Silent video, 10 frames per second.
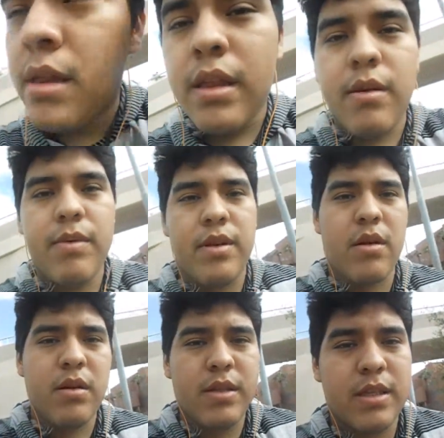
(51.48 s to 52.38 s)
like when they're
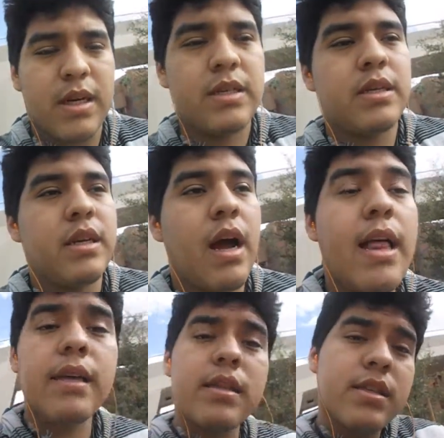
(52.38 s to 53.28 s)
all disgusting.
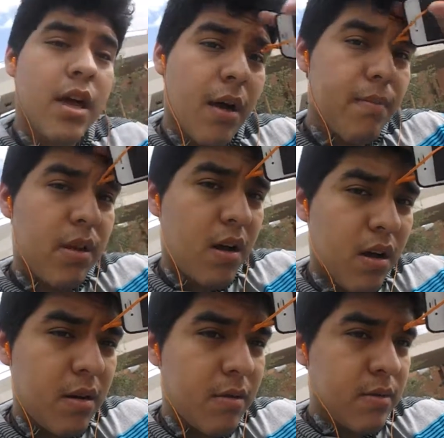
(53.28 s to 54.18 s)
I like the top
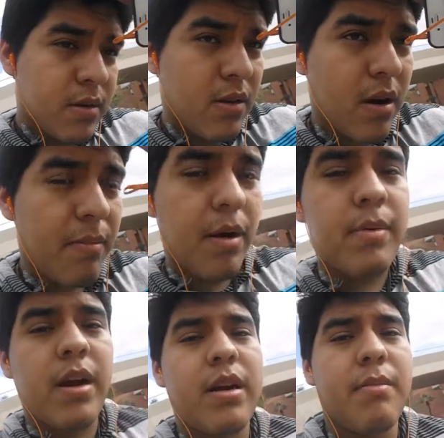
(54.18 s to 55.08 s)
long, so I'm
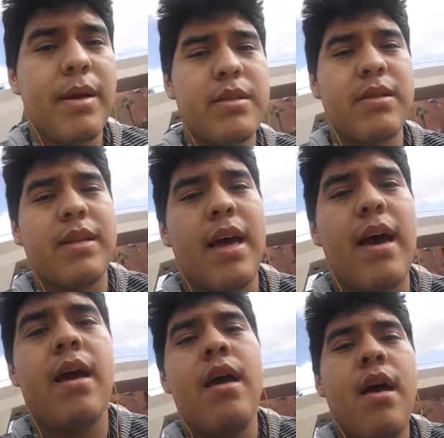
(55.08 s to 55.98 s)
probably not gonna mess with
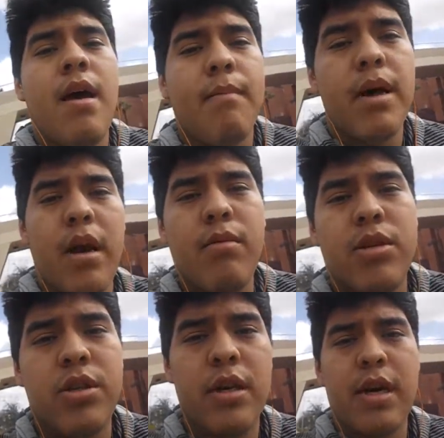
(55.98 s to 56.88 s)
that. But I will
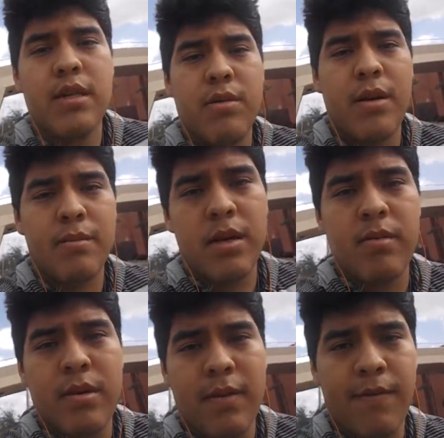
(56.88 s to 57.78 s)
show you guys when I'm done
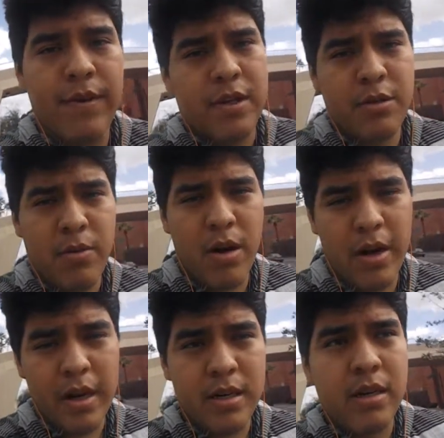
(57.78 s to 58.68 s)
with the finished
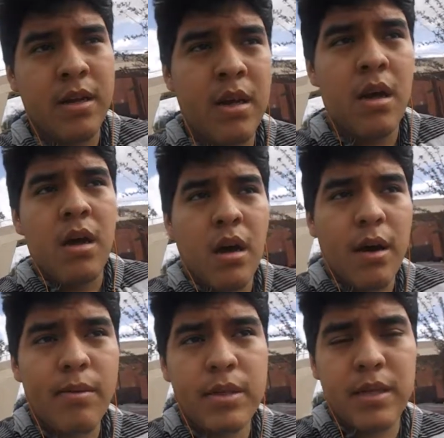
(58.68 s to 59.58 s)
product.
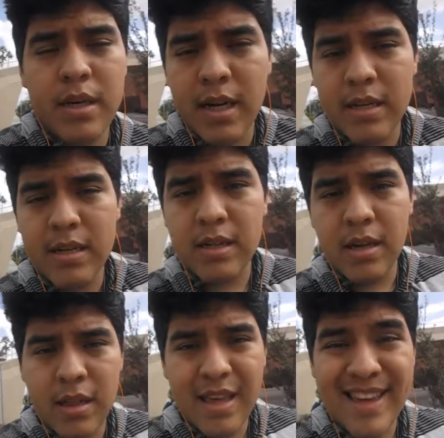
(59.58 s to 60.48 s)
I will see you guys
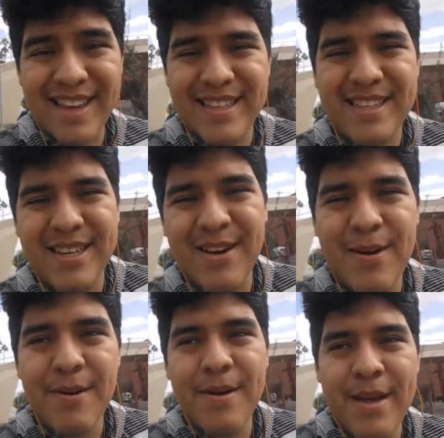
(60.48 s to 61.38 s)
until then,
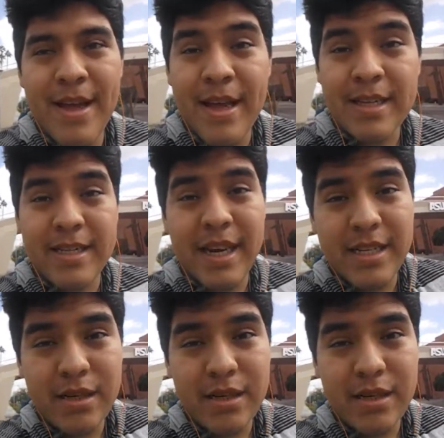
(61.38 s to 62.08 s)
so stay